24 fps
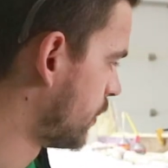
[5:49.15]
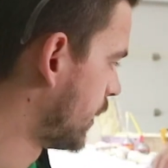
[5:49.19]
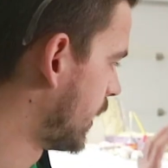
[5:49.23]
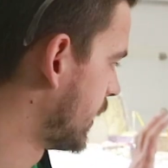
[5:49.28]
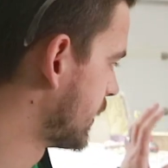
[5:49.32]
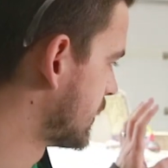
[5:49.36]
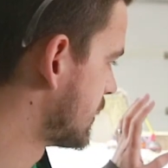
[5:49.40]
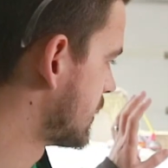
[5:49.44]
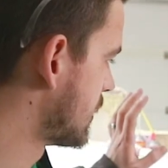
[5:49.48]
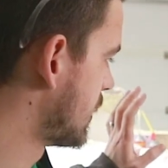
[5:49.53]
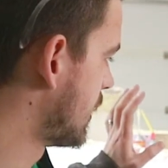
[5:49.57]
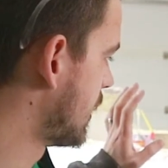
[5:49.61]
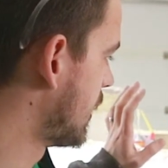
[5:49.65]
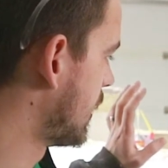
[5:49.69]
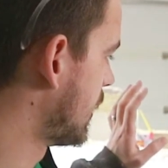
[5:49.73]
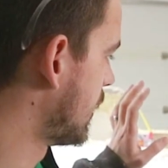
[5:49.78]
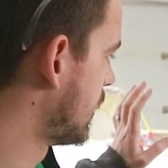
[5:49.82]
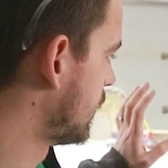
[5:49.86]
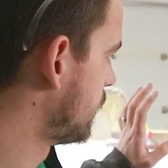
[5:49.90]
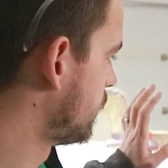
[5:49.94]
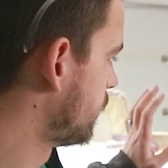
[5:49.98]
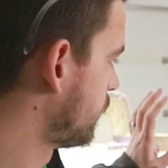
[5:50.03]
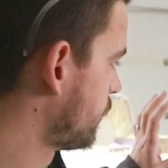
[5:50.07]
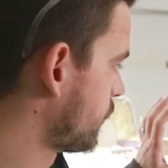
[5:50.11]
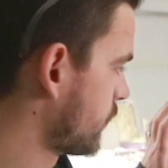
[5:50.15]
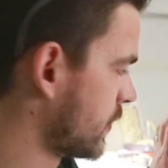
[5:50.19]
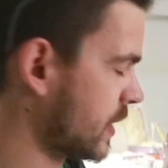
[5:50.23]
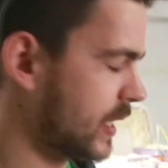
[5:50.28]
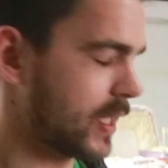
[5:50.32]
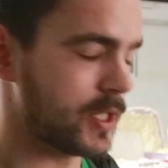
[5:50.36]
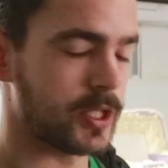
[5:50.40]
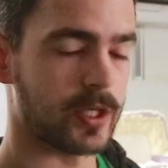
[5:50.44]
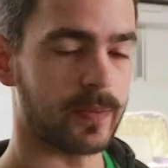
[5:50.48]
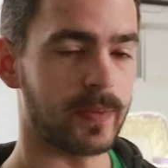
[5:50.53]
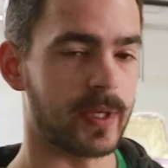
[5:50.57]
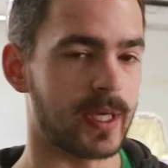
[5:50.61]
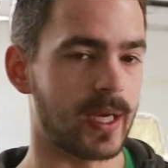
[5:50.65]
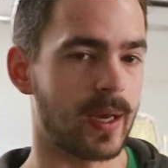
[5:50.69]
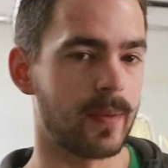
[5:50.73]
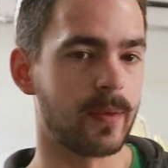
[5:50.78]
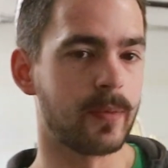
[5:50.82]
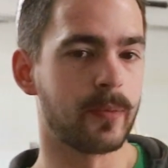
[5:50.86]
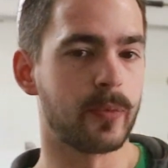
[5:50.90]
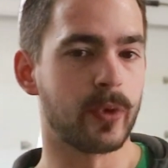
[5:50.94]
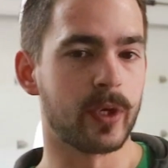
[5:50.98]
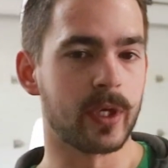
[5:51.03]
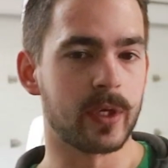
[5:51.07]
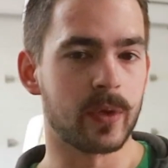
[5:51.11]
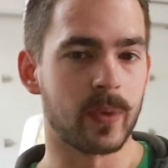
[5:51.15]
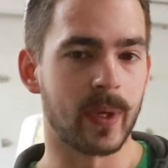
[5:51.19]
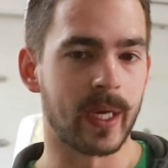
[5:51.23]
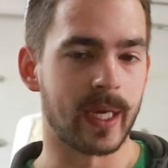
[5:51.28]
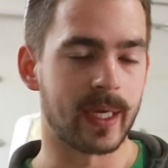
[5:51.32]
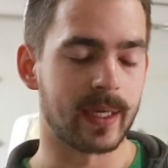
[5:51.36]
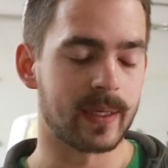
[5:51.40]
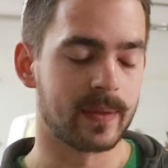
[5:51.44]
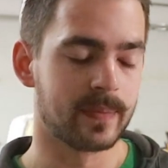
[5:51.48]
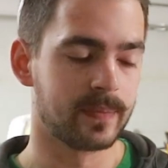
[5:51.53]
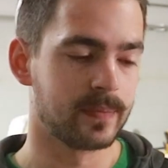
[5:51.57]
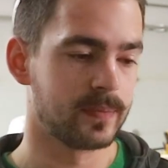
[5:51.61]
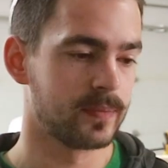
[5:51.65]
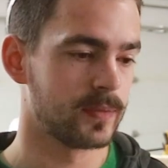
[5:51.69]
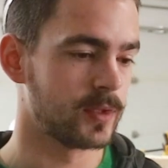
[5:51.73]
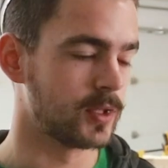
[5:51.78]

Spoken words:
but that should be coming pretty quick.